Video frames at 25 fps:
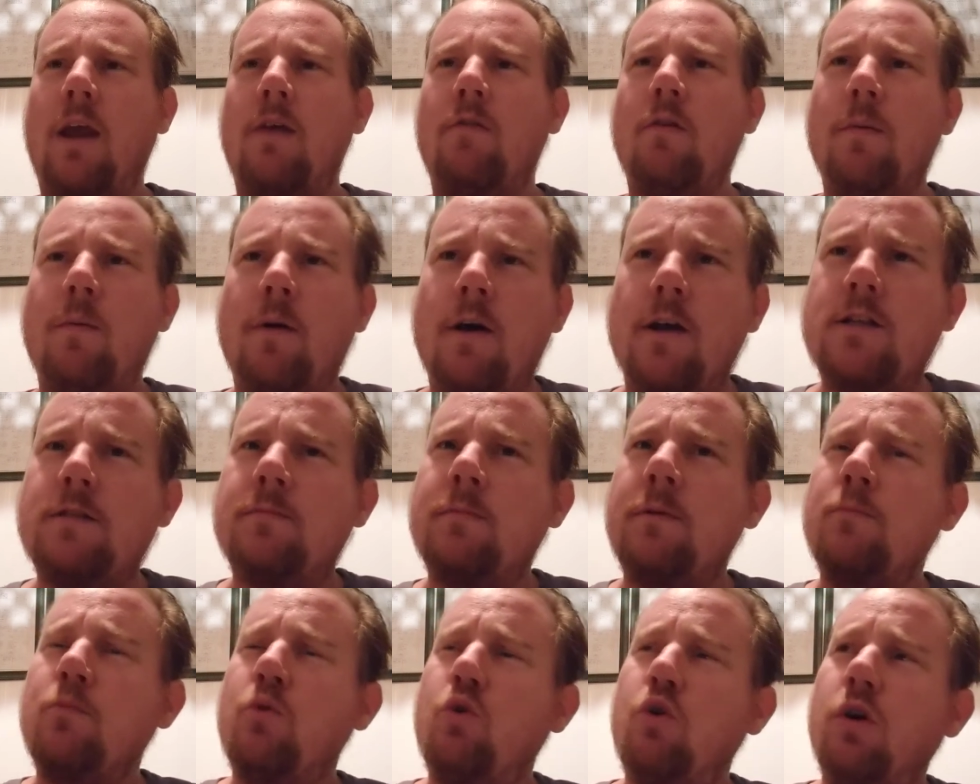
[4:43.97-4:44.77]
reminds
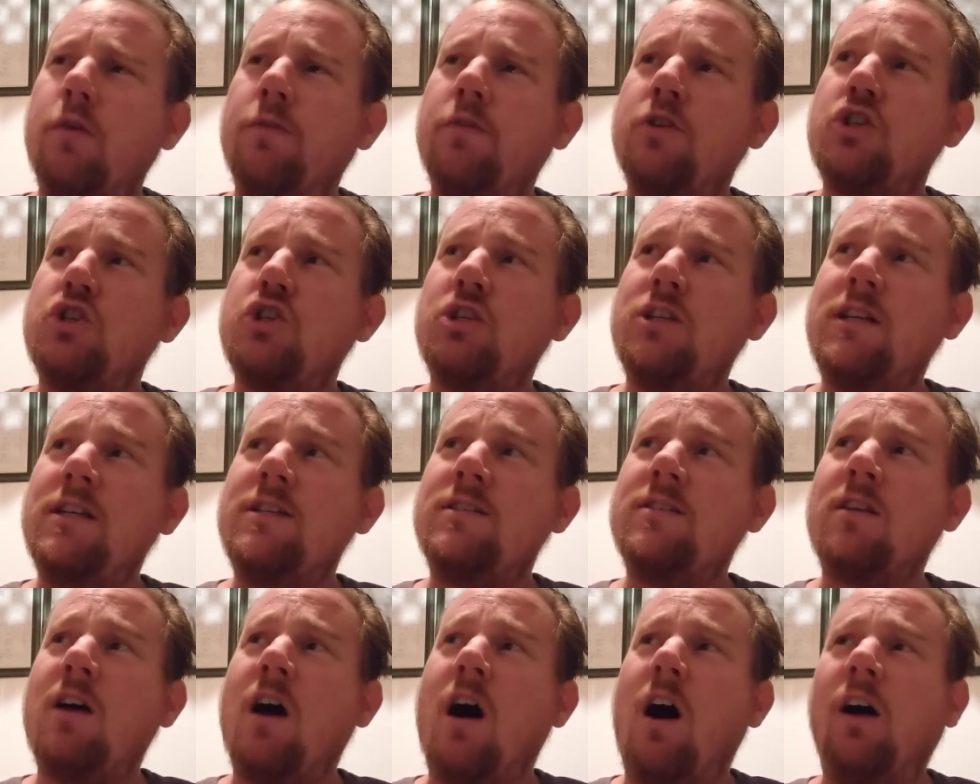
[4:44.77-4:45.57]
me more of a
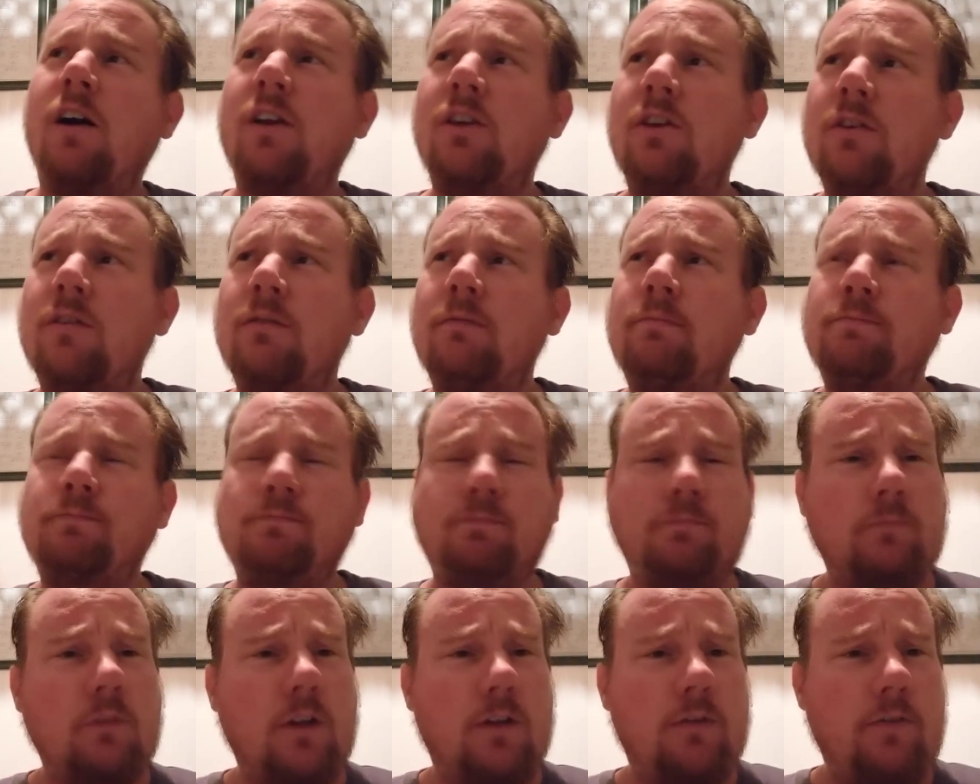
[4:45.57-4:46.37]
cheese and onion
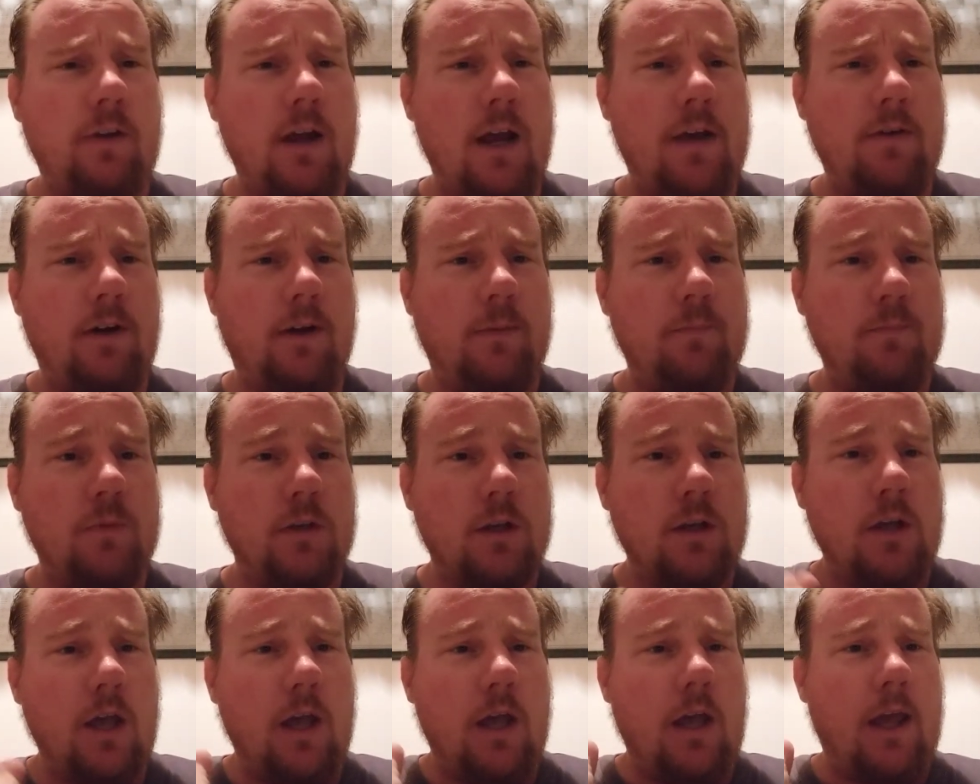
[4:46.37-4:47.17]
flavor.
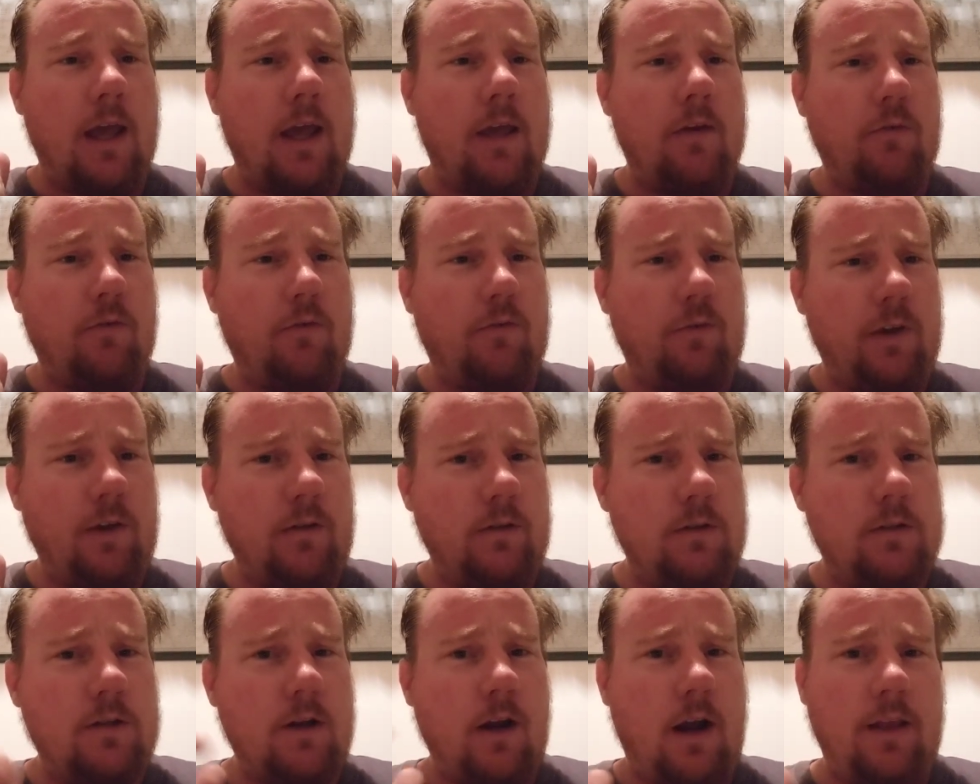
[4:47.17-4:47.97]
It
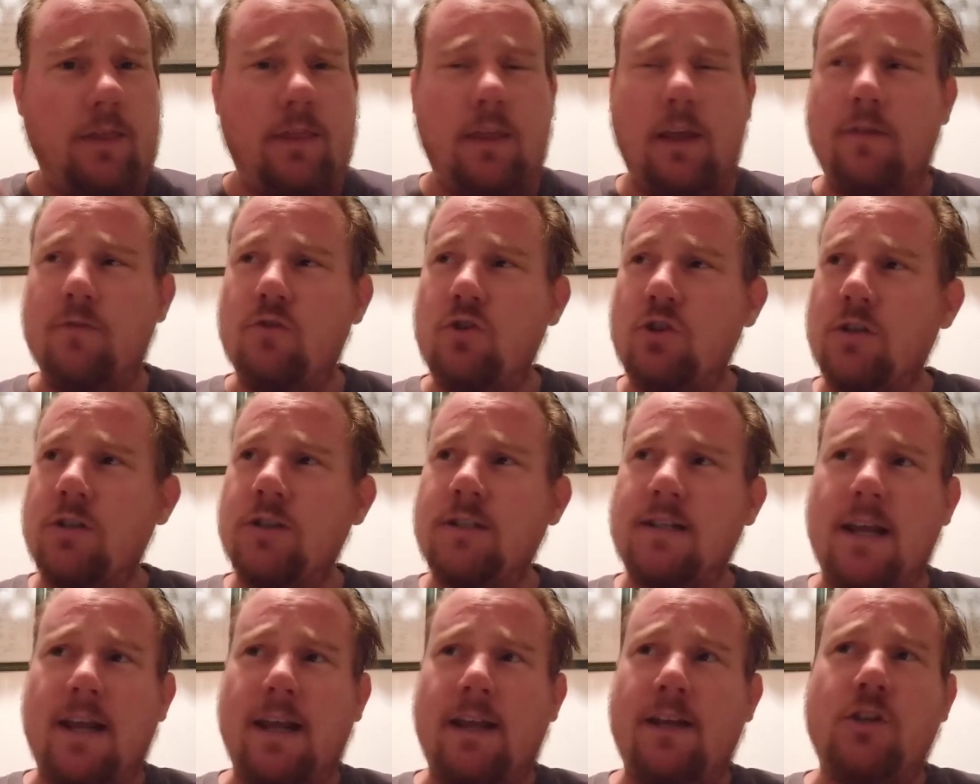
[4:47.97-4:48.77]
feels like they've
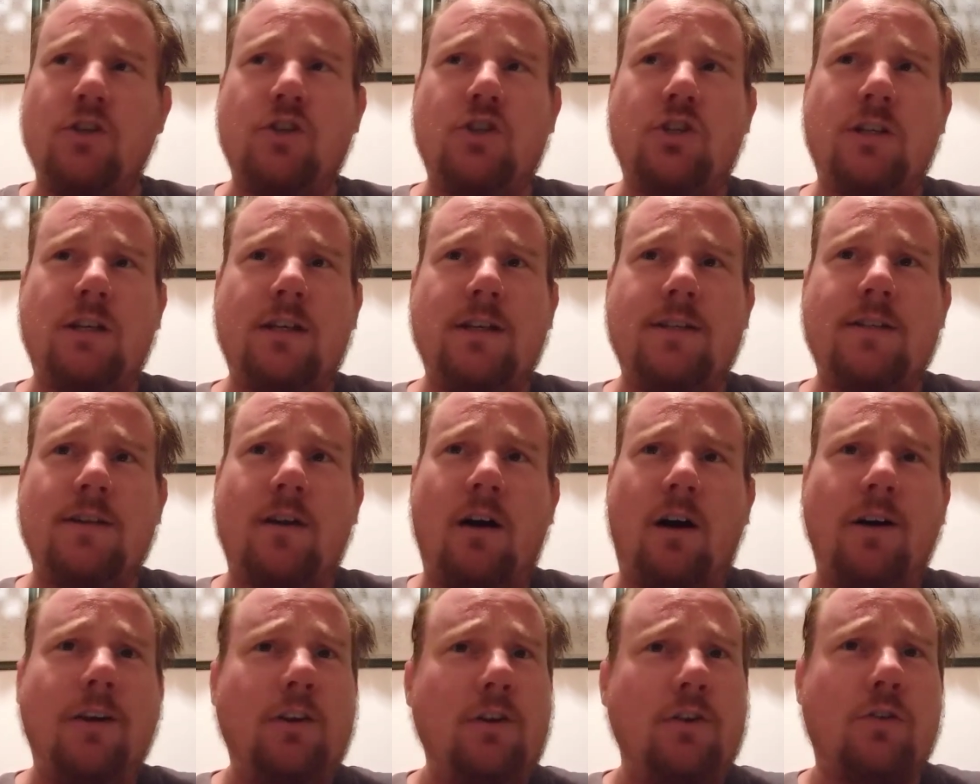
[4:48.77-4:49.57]
just taken cheese and
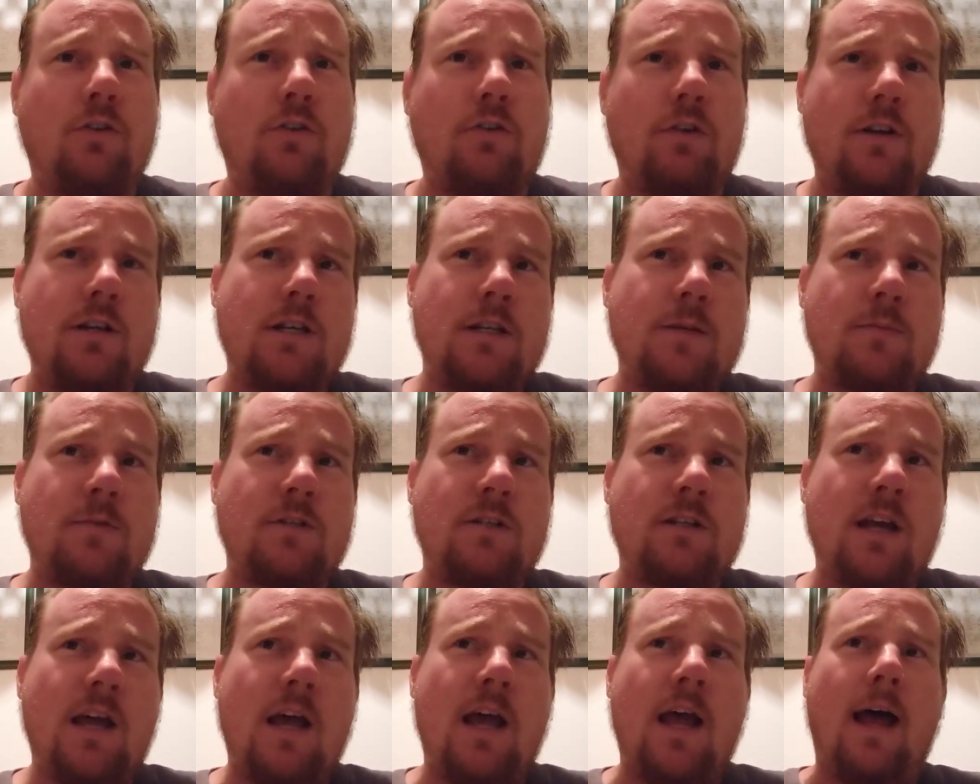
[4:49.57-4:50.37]
onion
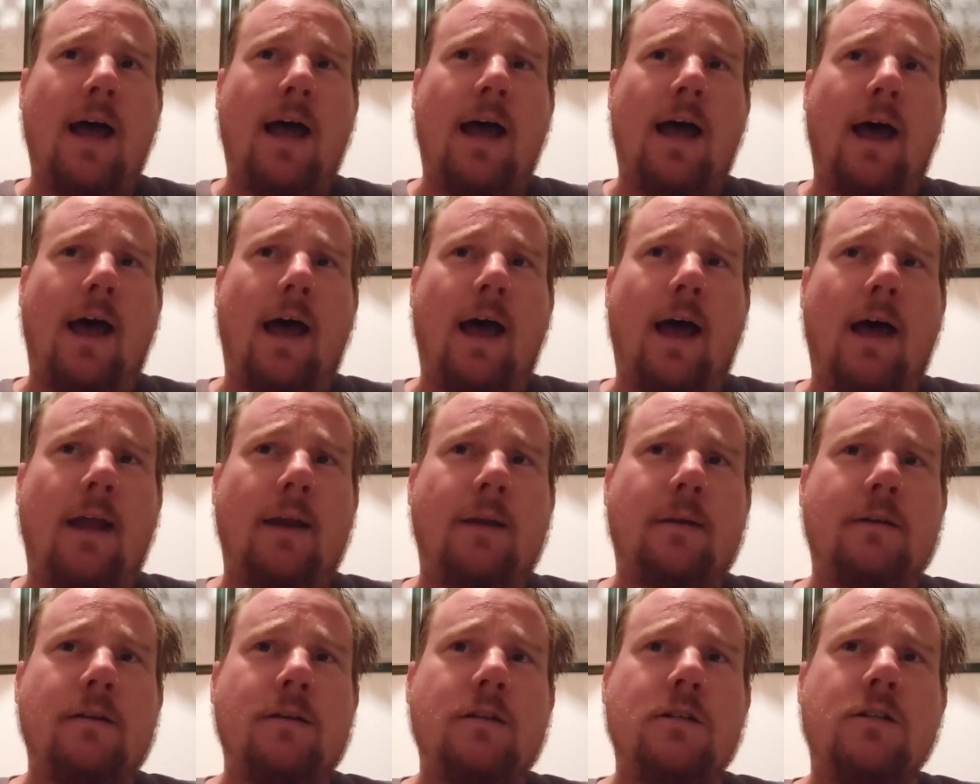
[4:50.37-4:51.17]
crisps
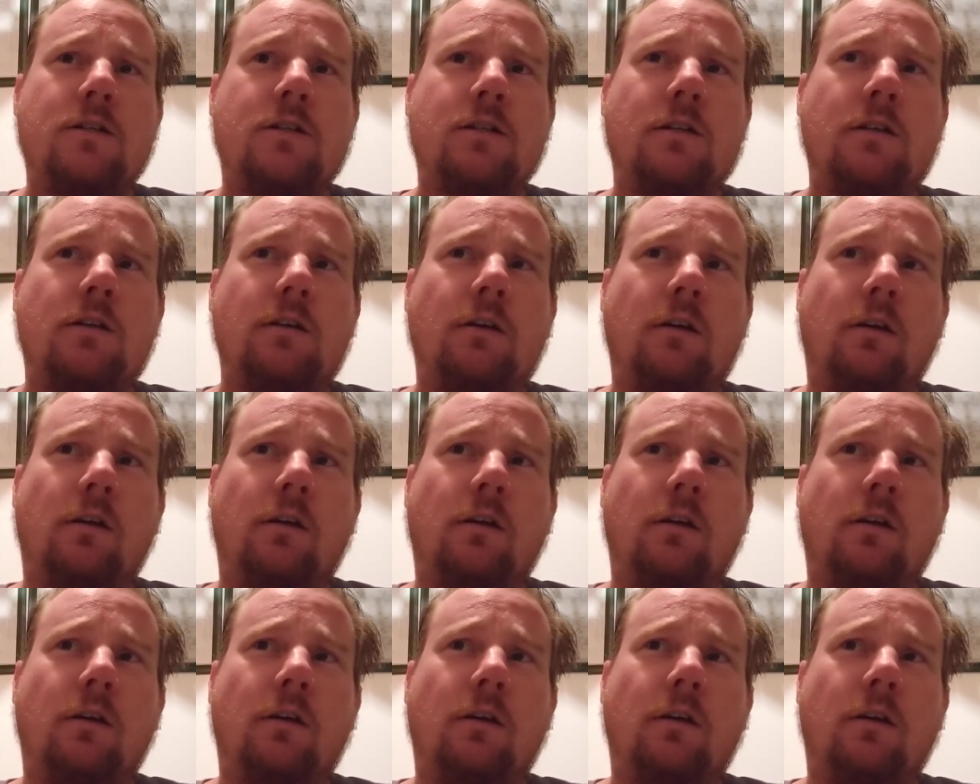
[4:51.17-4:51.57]
and